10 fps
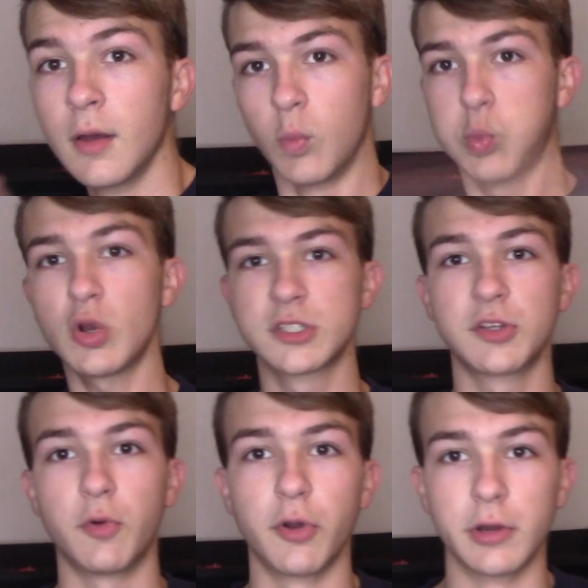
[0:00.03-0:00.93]
What's
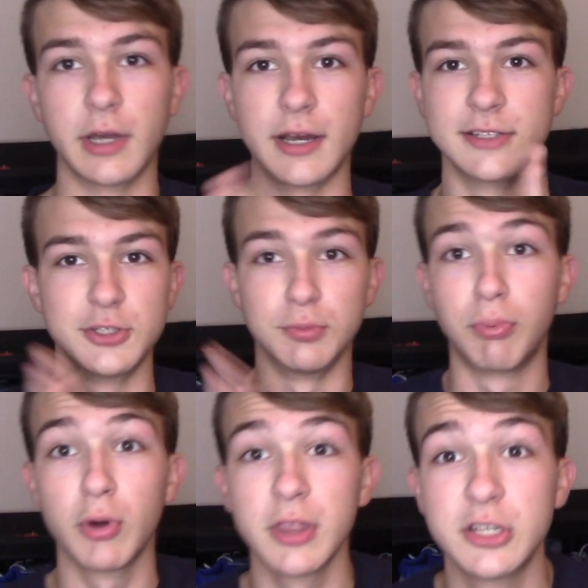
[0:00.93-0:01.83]
going on, guys? It's your
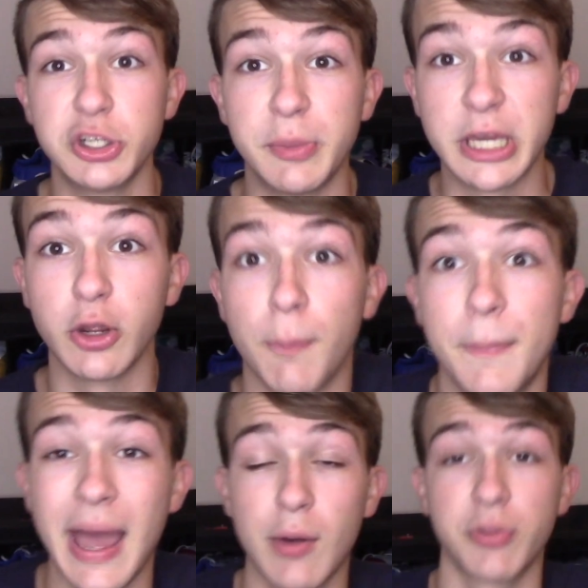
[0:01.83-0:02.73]
boy Legitimate here,
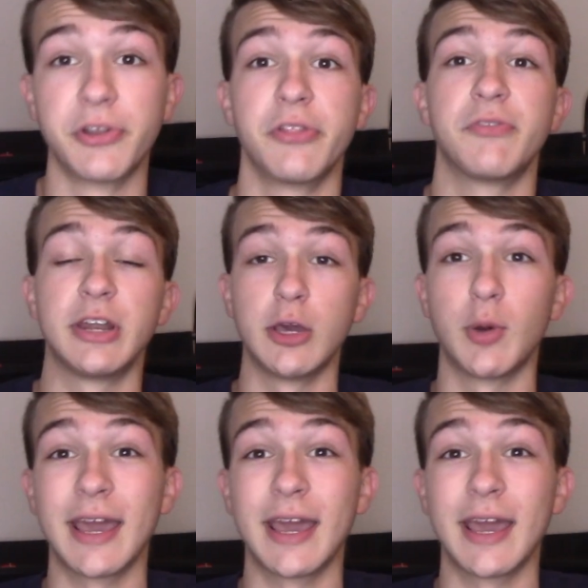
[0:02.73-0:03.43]
back with another video.